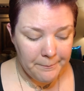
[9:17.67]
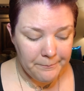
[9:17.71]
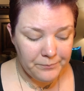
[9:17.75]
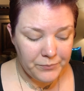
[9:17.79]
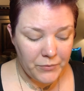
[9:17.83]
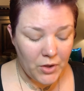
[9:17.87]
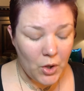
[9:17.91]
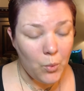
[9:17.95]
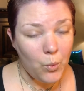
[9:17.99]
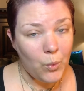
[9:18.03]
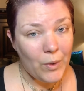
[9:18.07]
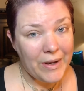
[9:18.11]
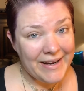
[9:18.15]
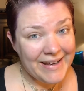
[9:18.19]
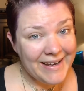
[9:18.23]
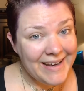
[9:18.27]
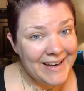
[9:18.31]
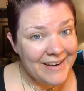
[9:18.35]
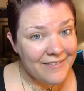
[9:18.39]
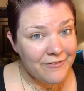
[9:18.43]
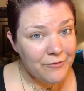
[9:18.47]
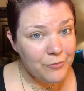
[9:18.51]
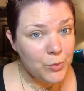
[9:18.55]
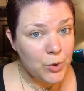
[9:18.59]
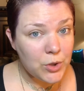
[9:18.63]
When I
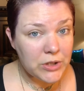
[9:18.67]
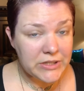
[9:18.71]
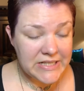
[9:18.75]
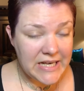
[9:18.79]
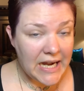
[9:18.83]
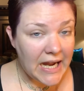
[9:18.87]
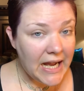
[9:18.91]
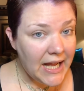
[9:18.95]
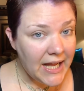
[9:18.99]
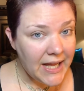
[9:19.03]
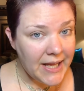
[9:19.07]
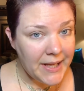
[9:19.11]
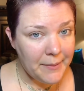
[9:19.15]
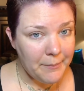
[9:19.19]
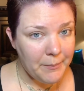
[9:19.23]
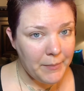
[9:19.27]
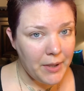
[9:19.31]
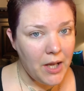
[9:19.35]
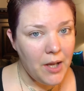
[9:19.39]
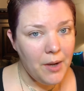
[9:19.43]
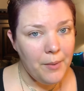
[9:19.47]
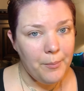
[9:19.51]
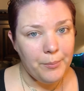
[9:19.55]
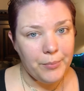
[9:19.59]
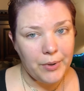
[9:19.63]
have more time,
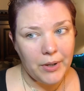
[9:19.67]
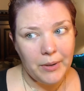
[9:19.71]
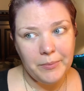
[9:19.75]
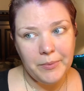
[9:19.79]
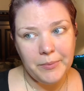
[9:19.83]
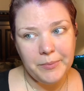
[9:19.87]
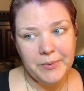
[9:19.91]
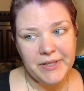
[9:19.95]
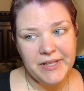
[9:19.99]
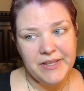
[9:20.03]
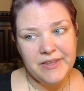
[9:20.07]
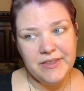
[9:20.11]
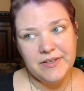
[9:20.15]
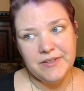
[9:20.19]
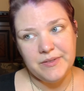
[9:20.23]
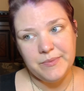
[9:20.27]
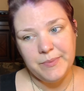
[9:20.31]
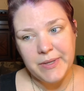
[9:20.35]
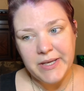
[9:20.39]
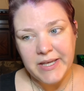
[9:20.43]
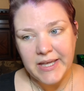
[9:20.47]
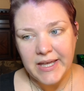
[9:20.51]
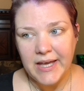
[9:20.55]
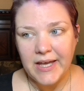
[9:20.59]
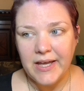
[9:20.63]
probably this
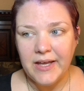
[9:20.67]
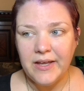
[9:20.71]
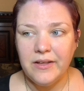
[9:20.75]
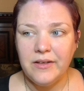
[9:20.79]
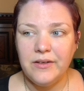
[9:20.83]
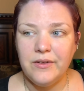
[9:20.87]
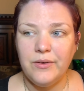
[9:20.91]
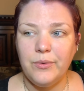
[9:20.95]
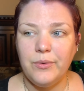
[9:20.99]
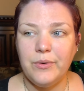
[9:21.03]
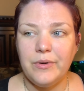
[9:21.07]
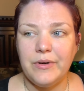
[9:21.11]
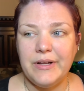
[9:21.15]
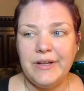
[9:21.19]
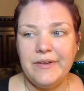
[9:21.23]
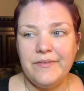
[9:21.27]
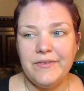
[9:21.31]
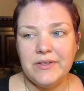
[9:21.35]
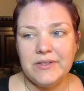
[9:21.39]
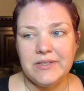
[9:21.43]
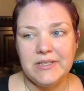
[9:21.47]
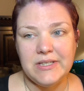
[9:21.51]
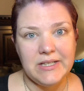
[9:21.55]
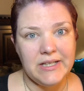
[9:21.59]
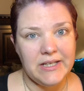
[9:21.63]
weekend or even
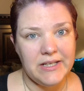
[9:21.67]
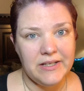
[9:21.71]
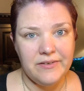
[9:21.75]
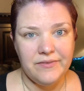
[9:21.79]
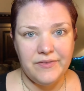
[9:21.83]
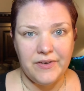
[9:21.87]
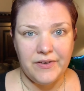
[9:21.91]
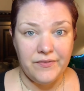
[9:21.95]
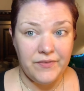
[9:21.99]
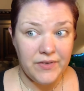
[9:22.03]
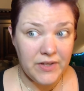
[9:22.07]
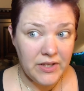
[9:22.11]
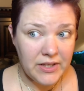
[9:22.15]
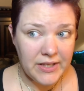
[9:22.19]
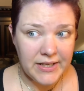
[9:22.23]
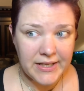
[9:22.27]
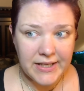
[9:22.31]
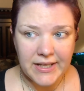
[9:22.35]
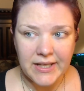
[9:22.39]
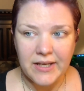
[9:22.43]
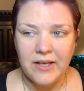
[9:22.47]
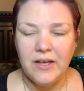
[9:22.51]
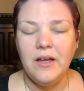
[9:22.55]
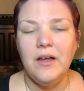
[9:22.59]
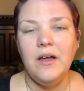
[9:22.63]
tonight if I feel like it,